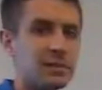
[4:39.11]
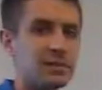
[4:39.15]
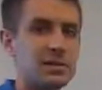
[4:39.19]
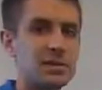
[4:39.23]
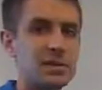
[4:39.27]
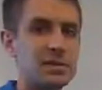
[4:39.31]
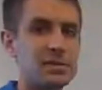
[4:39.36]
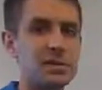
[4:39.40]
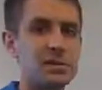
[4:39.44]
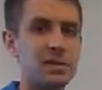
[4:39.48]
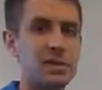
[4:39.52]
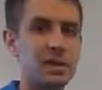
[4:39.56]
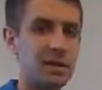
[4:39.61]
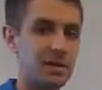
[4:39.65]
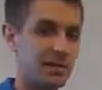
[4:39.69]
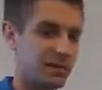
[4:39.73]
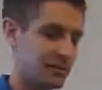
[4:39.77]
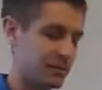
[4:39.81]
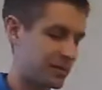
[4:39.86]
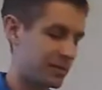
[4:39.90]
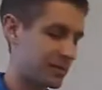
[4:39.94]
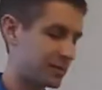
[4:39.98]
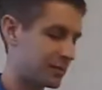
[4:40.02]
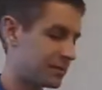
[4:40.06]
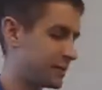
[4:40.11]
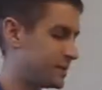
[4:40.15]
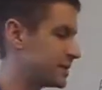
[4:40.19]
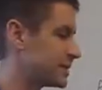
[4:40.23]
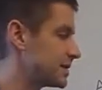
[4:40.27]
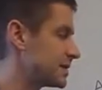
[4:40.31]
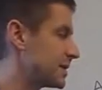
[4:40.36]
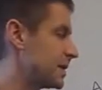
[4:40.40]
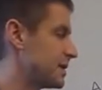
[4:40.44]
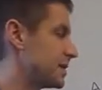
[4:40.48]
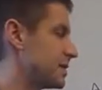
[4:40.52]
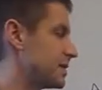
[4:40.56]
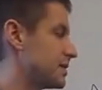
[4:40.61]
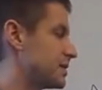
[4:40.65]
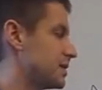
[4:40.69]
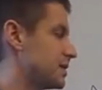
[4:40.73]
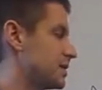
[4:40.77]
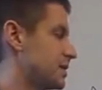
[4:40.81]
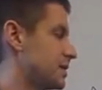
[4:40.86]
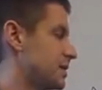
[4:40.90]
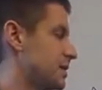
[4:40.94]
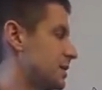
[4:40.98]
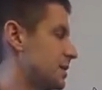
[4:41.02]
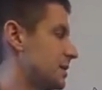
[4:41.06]
the longest side? And if not,
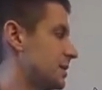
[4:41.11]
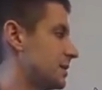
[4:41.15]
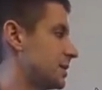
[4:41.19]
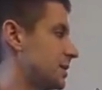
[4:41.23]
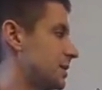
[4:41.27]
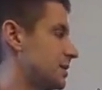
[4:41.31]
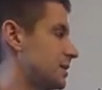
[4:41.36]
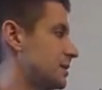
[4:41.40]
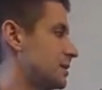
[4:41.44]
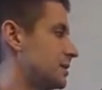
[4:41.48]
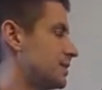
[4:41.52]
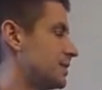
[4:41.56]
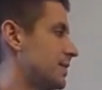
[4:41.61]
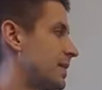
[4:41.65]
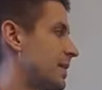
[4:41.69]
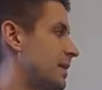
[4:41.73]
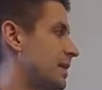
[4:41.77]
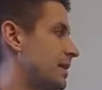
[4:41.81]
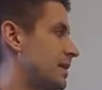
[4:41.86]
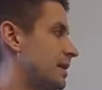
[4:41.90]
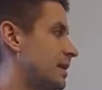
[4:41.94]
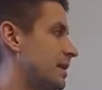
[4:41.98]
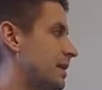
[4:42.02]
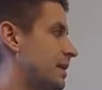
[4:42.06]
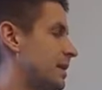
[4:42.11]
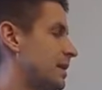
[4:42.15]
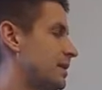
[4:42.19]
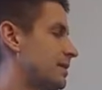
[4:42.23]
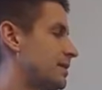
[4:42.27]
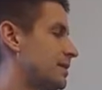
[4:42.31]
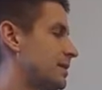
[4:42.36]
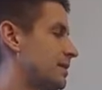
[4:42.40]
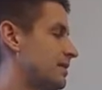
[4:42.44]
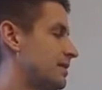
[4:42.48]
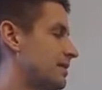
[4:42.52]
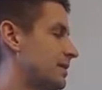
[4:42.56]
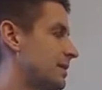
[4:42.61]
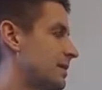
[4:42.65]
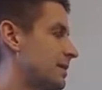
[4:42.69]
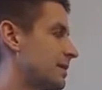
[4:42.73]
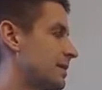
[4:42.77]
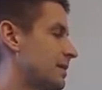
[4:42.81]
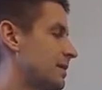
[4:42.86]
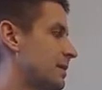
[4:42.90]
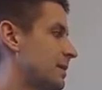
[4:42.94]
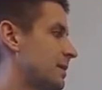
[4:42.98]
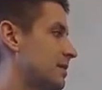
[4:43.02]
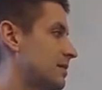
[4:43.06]
like in both of these cases,
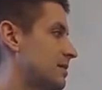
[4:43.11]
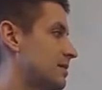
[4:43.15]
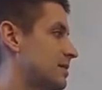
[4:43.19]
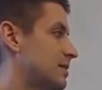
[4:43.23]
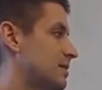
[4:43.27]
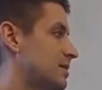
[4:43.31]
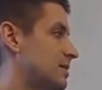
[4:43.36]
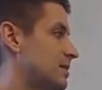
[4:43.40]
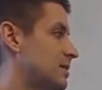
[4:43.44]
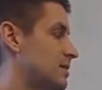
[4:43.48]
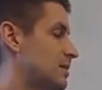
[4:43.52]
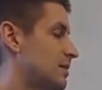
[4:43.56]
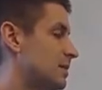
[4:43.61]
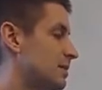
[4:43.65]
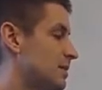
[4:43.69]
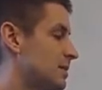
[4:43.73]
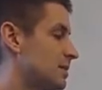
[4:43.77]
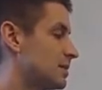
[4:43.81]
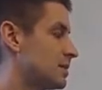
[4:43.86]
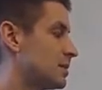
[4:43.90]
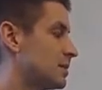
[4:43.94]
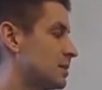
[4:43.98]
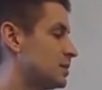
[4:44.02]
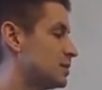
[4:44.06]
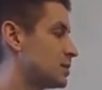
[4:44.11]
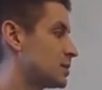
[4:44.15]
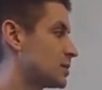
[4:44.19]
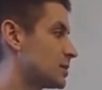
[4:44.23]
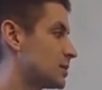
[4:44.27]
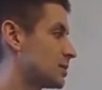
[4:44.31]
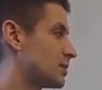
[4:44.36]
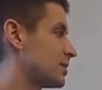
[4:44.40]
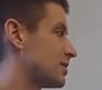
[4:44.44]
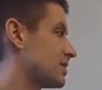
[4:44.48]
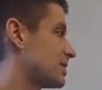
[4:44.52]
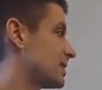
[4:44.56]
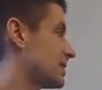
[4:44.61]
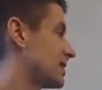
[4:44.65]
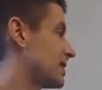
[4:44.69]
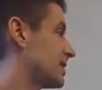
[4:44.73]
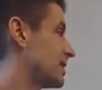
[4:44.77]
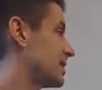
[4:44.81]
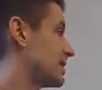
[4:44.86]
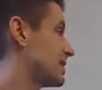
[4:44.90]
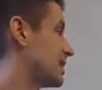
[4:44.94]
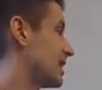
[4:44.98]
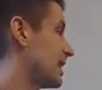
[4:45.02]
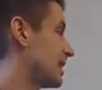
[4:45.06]
there's no triangle possible, and there's really no
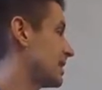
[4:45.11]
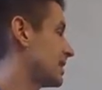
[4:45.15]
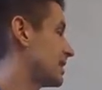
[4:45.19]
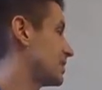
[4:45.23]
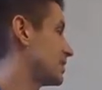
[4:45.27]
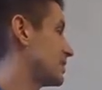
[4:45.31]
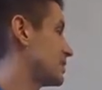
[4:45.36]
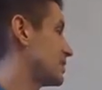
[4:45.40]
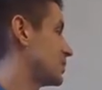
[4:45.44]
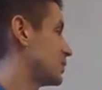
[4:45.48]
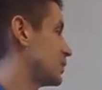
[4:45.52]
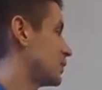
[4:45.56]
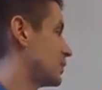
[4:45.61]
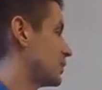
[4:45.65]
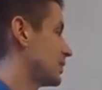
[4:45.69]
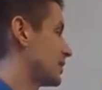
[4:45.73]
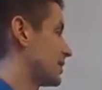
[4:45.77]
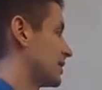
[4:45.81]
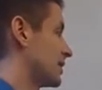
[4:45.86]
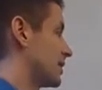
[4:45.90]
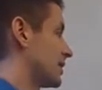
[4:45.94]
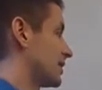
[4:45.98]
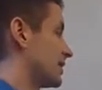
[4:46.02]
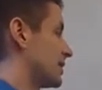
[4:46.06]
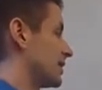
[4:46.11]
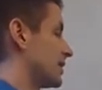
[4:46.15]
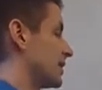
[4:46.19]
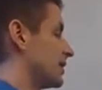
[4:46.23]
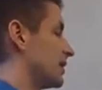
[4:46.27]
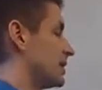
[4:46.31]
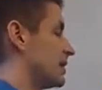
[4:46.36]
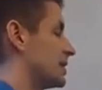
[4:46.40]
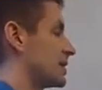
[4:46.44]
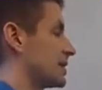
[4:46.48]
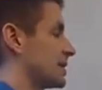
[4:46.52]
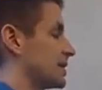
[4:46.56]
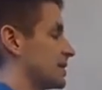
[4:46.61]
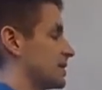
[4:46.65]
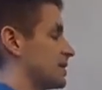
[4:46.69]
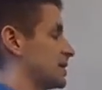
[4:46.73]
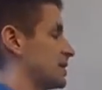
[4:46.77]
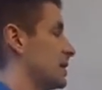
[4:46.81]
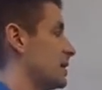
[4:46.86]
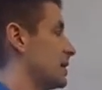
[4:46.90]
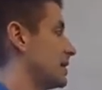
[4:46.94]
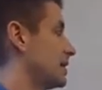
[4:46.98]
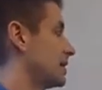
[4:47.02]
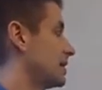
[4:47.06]
need to do any of this work here.
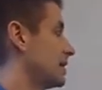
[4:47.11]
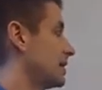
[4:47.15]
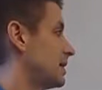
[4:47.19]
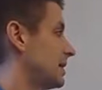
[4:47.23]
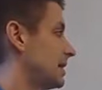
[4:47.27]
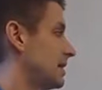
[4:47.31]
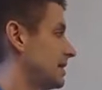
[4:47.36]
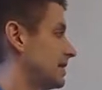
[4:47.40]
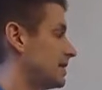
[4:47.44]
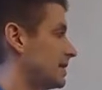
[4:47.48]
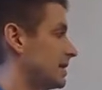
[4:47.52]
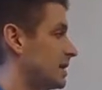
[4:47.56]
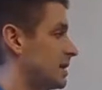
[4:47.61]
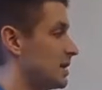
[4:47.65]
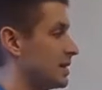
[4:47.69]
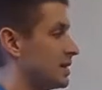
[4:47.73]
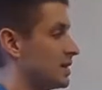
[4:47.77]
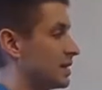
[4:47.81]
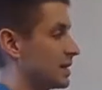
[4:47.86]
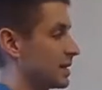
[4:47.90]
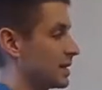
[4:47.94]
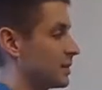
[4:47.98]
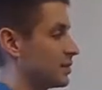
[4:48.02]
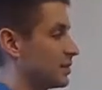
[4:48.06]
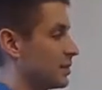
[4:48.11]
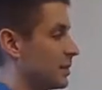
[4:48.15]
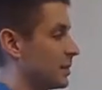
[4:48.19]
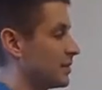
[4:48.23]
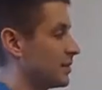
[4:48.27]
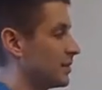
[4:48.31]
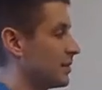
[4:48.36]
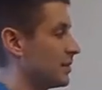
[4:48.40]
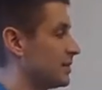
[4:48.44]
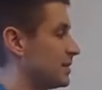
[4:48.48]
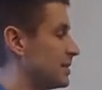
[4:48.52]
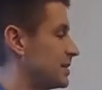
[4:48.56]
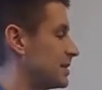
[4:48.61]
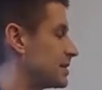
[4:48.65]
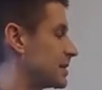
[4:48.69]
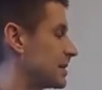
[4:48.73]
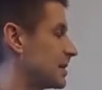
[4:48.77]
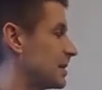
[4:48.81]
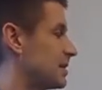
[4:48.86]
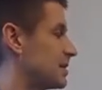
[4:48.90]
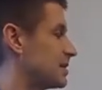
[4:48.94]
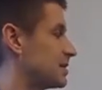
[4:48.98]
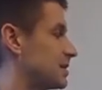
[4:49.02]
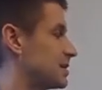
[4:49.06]
It isn't a triangle because we end up
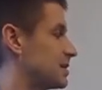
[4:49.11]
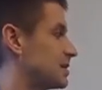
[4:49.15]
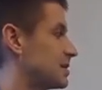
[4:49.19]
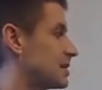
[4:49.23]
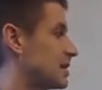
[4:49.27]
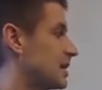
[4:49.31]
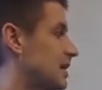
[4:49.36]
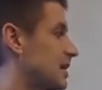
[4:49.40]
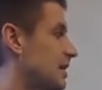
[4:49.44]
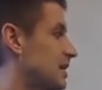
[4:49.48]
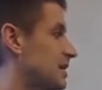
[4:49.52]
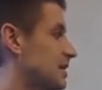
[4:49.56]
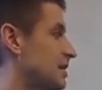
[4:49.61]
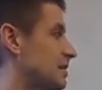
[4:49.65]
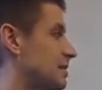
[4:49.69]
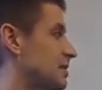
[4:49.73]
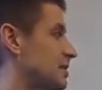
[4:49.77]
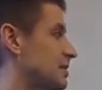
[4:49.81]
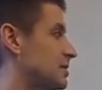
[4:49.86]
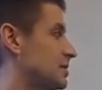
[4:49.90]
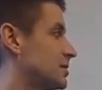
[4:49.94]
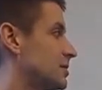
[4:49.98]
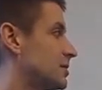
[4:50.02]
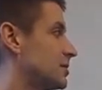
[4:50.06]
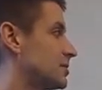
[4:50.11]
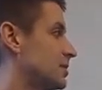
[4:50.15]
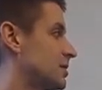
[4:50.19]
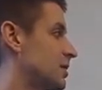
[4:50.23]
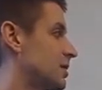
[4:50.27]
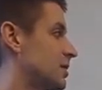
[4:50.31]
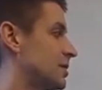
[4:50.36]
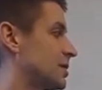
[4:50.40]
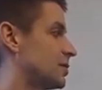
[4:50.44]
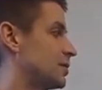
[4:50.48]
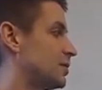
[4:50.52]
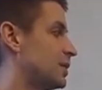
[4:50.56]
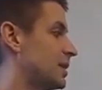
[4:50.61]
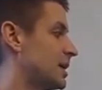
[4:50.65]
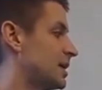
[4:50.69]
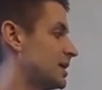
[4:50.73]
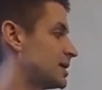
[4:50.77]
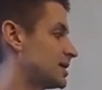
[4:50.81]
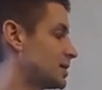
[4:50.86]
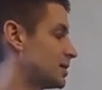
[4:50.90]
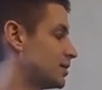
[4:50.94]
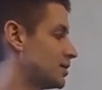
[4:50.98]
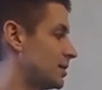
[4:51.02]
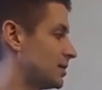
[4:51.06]
getting an undefined angle, a 0
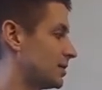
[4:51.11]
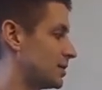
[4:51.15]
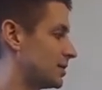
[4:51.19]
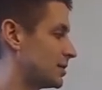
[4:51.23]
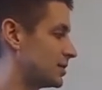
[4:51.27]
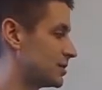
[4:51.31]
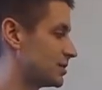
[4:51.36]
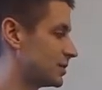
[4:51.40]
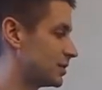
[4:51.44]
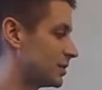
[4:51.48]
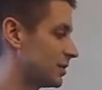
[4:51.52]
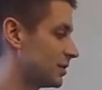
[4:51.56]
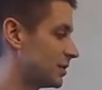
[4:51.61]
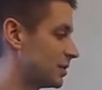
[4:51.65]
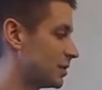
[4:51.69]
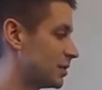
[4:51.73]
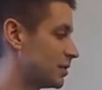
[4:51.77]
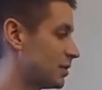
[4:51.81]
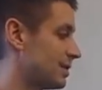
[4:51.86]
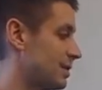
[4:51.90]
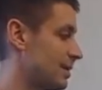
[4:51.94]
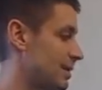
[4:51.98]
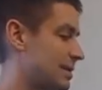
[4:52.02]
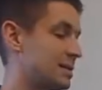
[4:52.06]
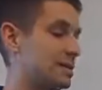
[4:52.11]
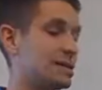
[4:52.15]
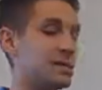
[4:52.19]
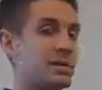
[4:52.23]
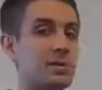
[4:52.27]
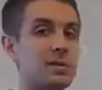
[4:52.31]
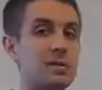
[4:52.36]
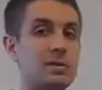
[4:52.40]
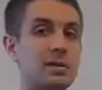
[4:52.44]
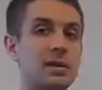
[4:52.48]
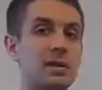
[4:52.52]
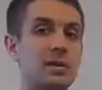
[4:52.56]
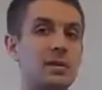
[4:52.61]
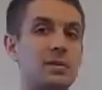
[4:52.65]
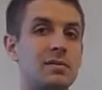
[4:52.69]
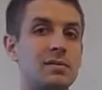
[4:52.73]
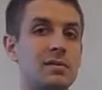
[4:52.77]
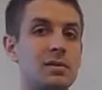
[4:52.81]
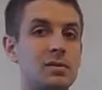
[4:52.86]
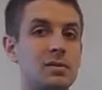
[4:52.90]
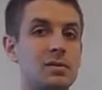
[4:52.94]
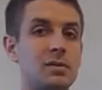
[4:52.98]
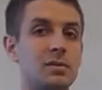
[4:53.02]
angle, or a 180-degree angle,